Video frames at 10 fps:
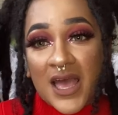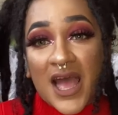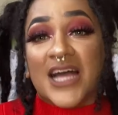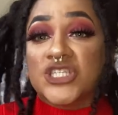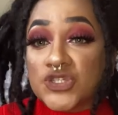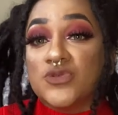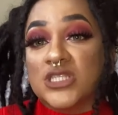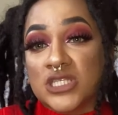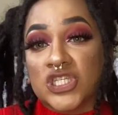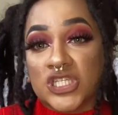I choose
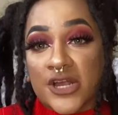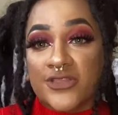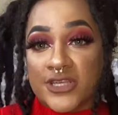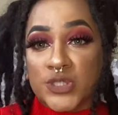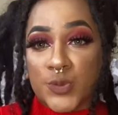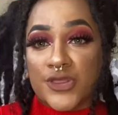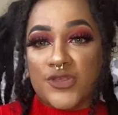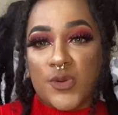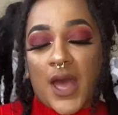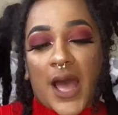to share this with
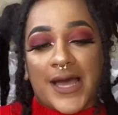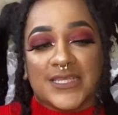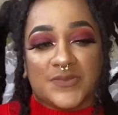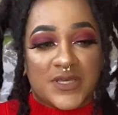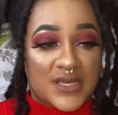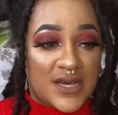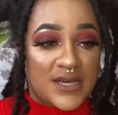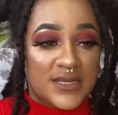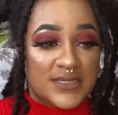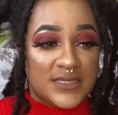you guys
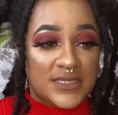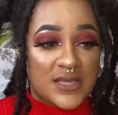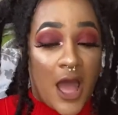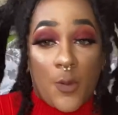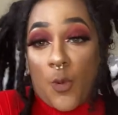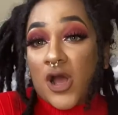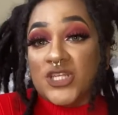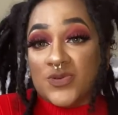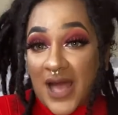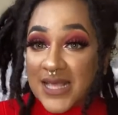because I want
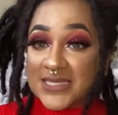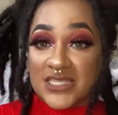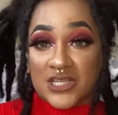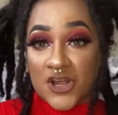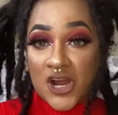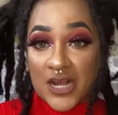you guys to learn.